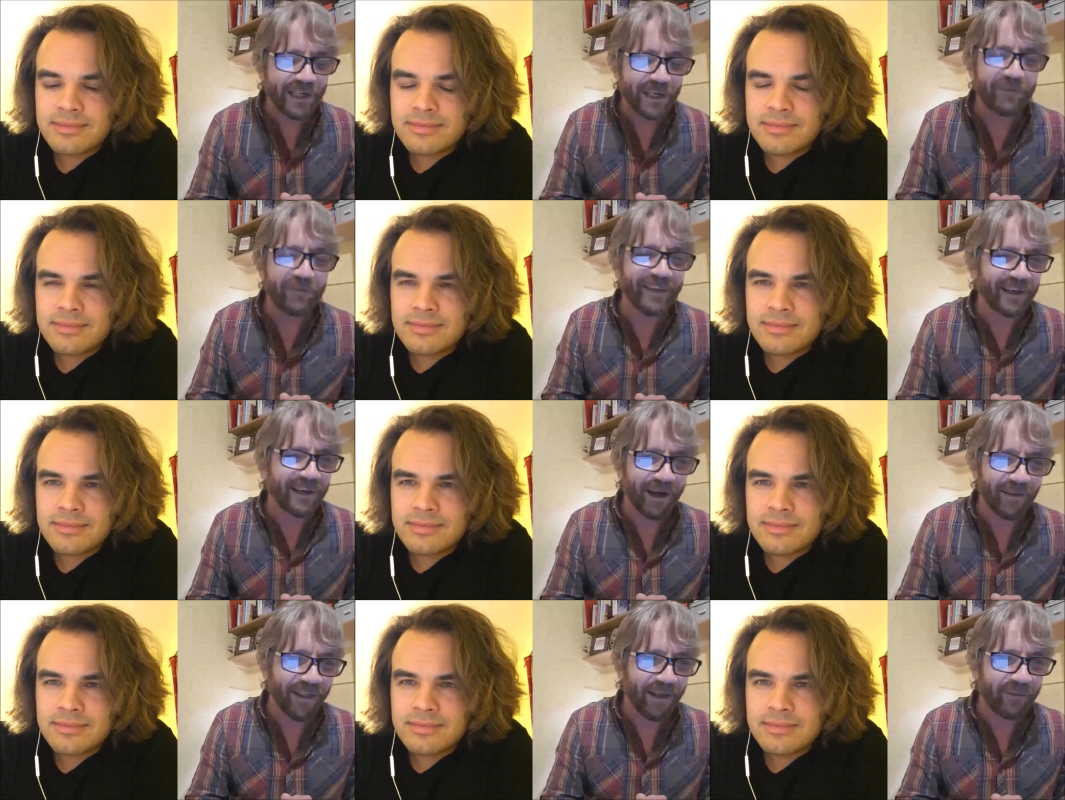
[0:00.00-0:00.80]
Speaker 1: you think
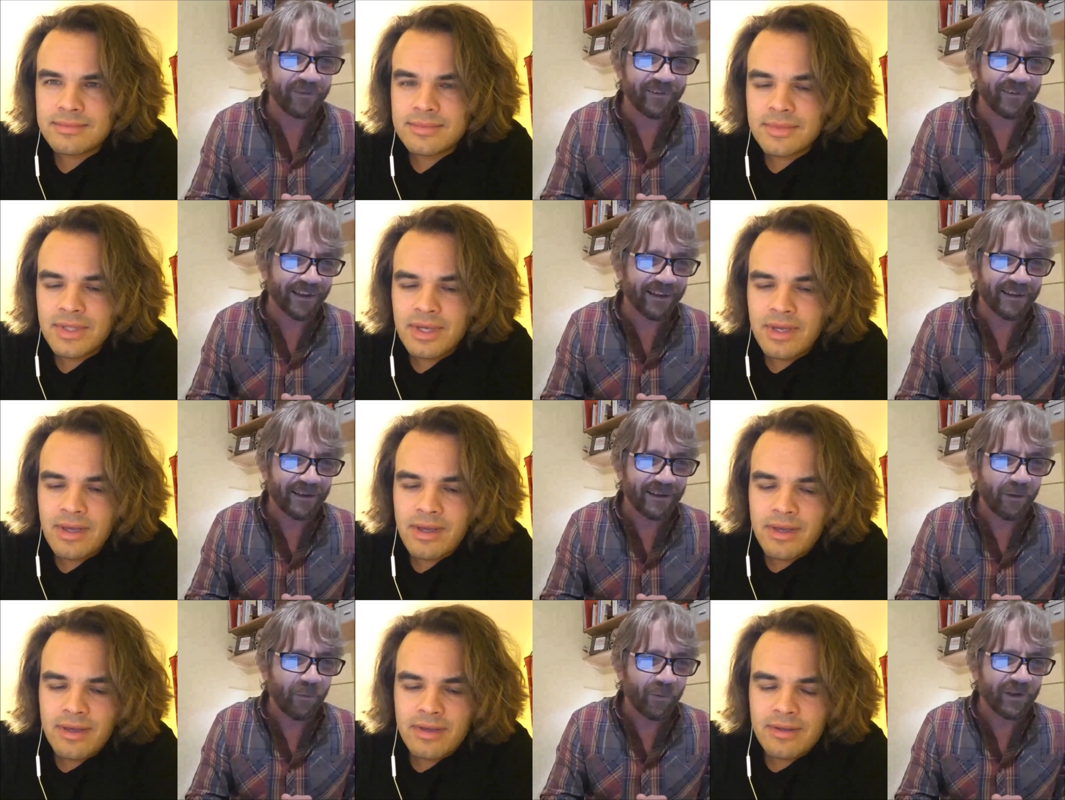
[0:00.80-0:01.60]
about that?
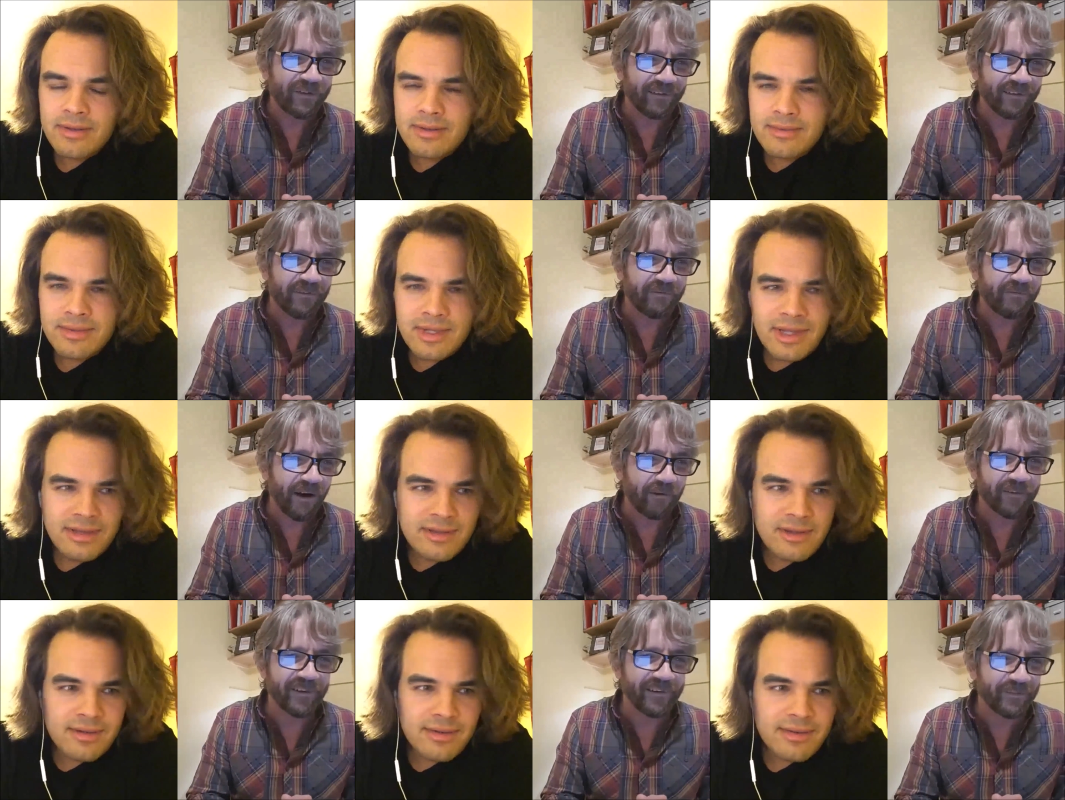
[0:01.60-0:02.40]
Would
Speaker 2: you say it's
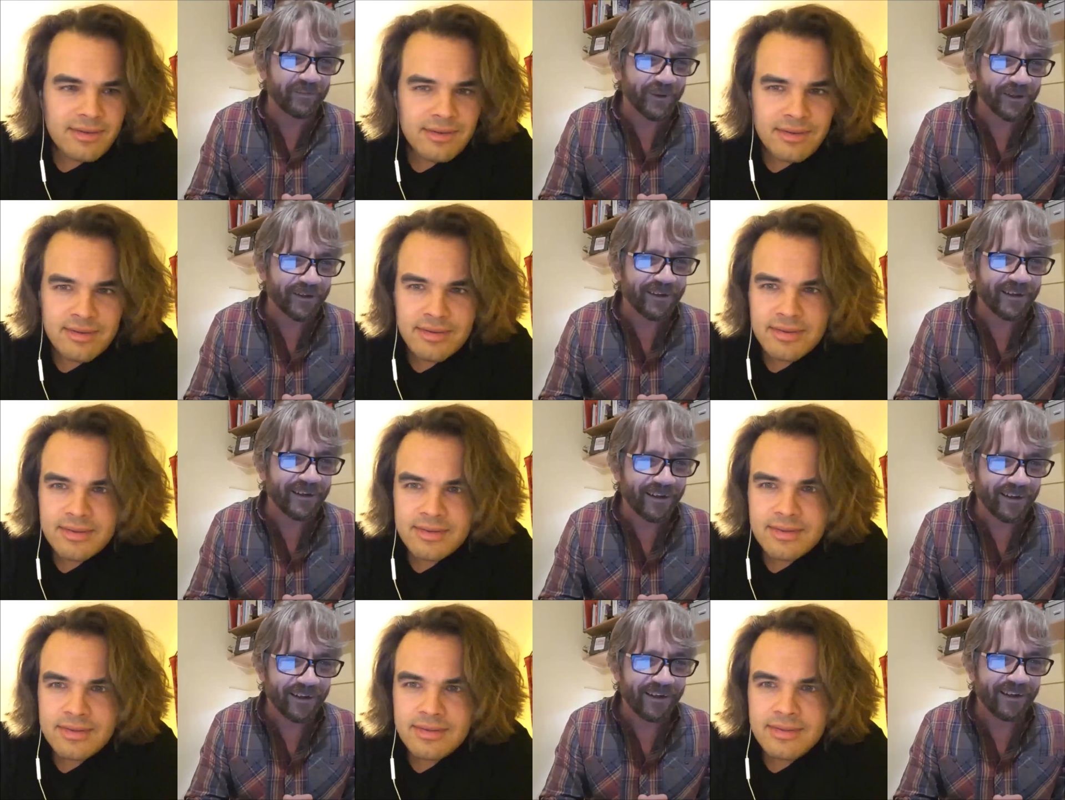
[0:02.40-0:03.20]
a fair assessment?
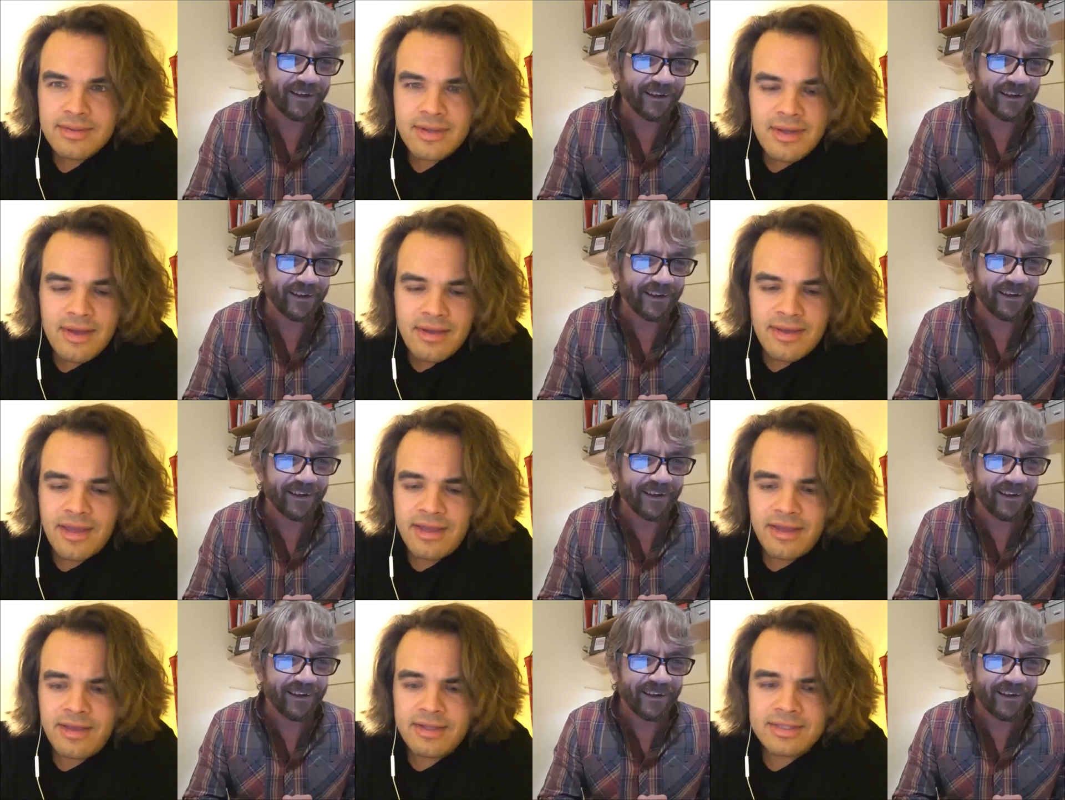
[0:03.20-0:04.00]

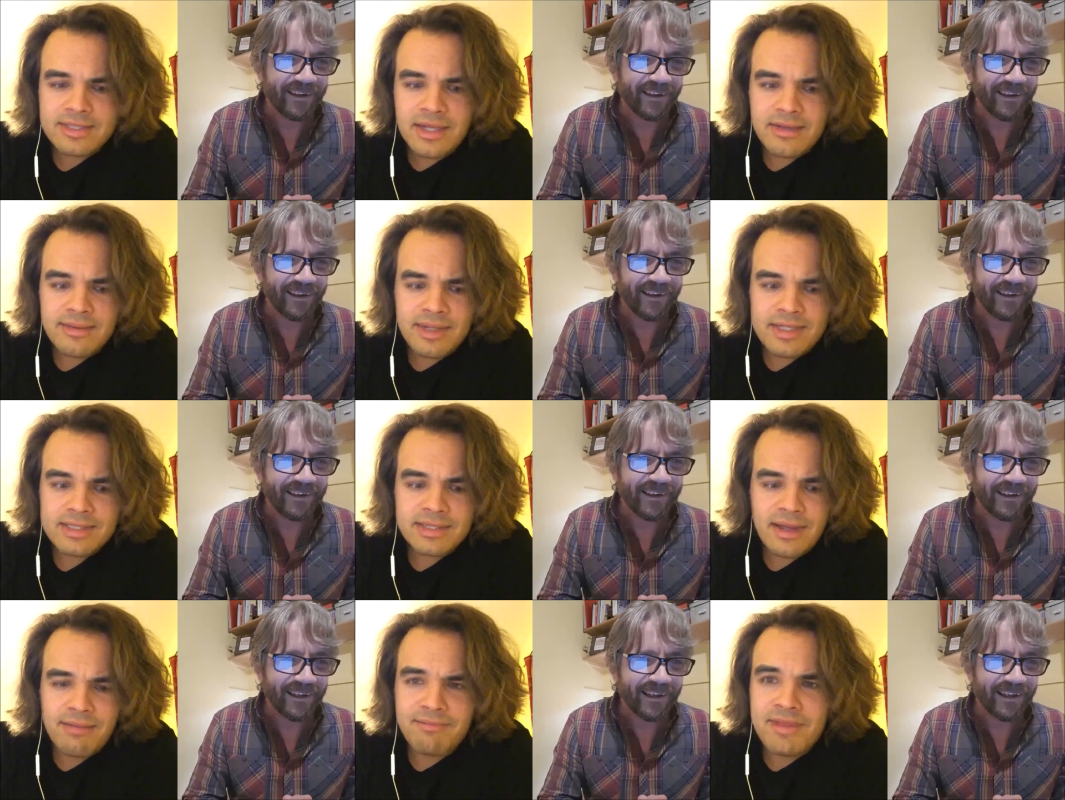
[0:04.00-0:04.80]
Yeah, it's.
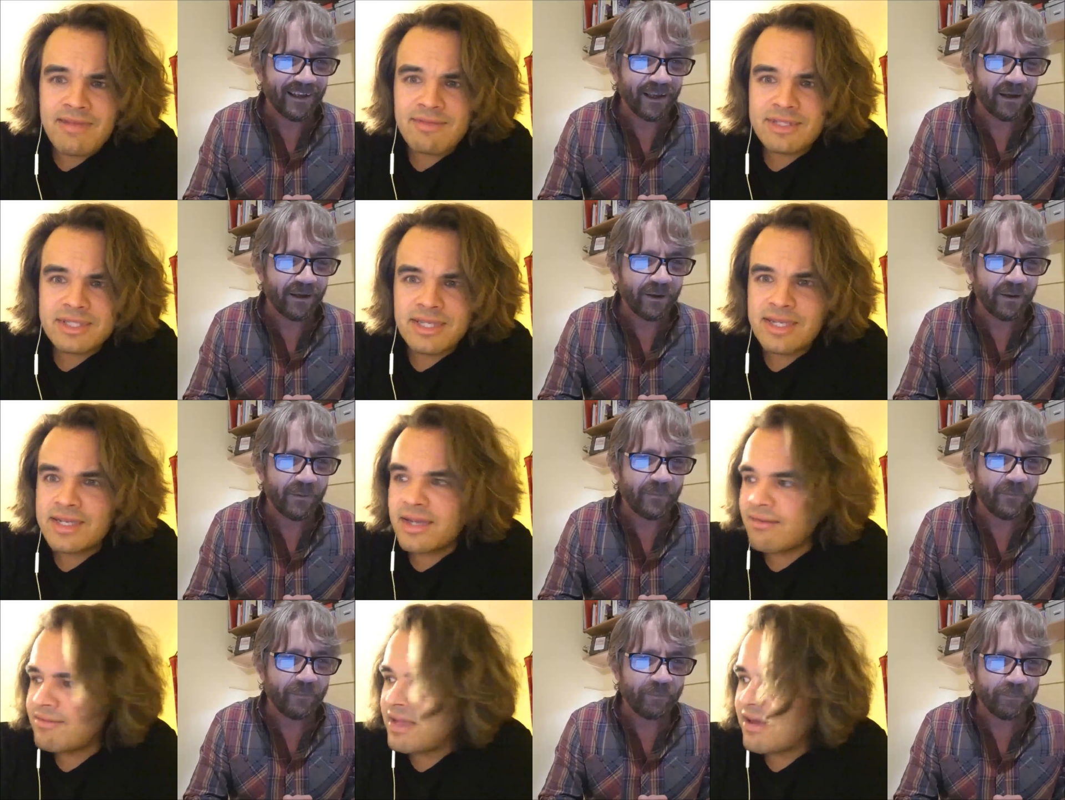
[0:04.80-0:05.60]
I've never
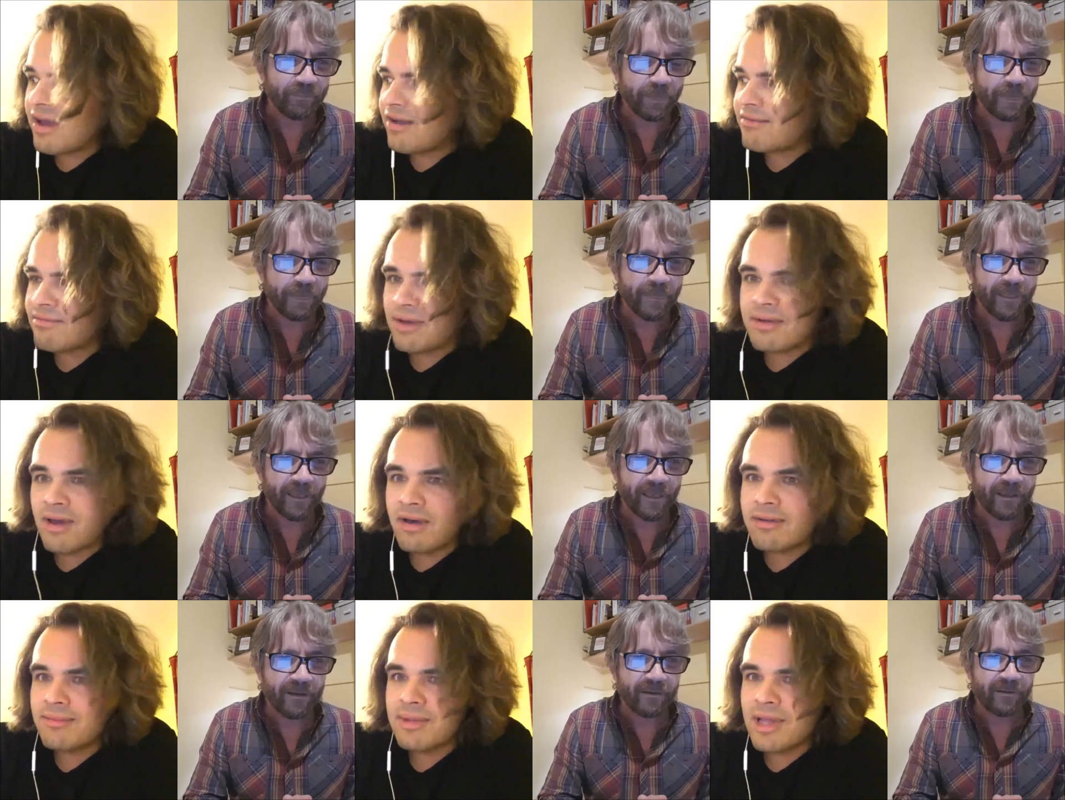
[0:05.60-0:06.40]
seen. I
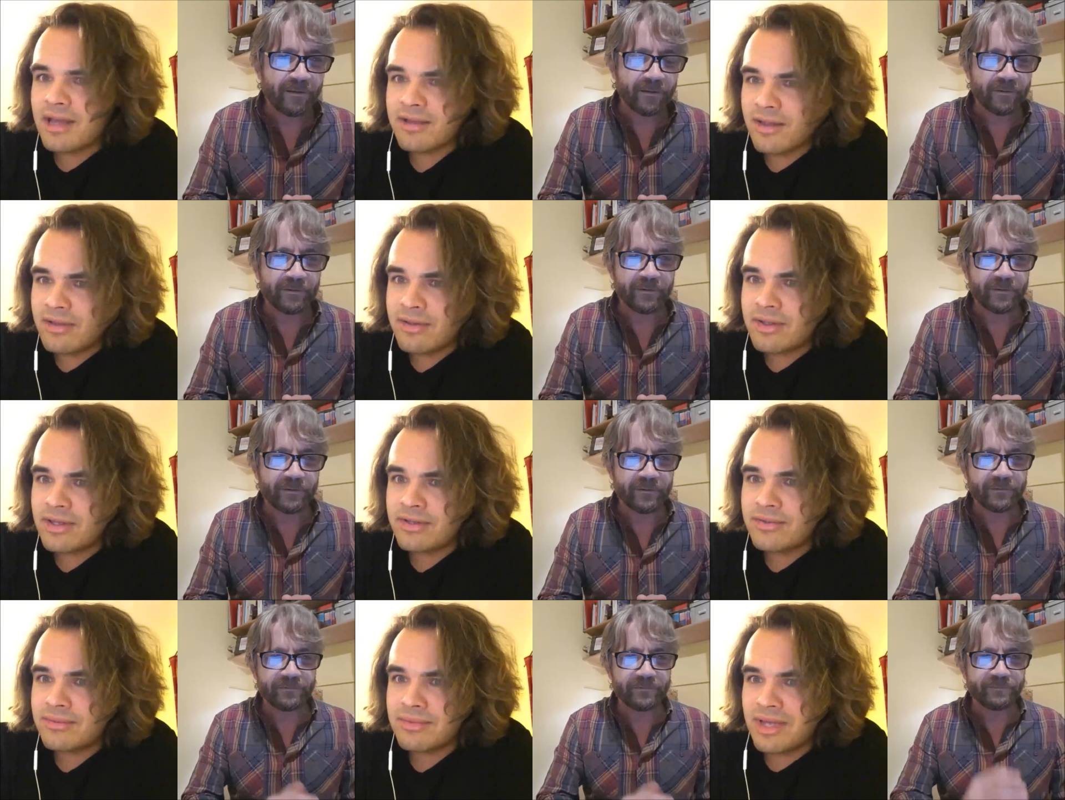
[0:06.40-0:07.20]
can't. But
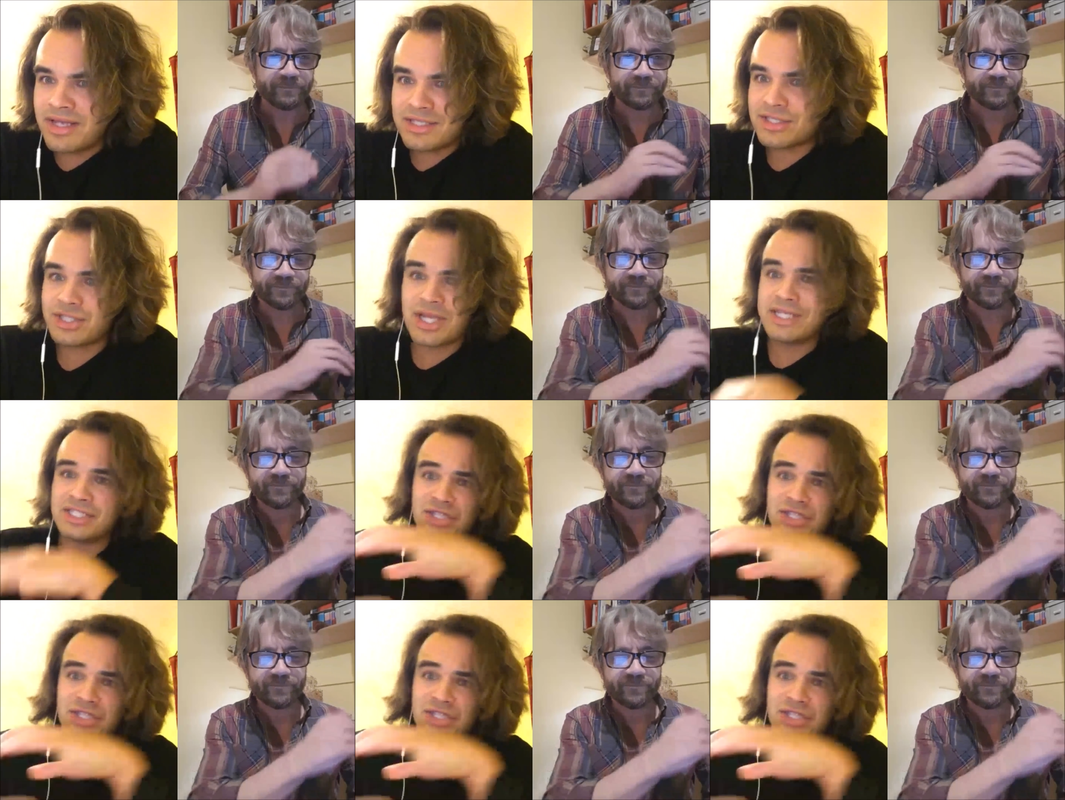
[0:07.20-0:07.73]
it's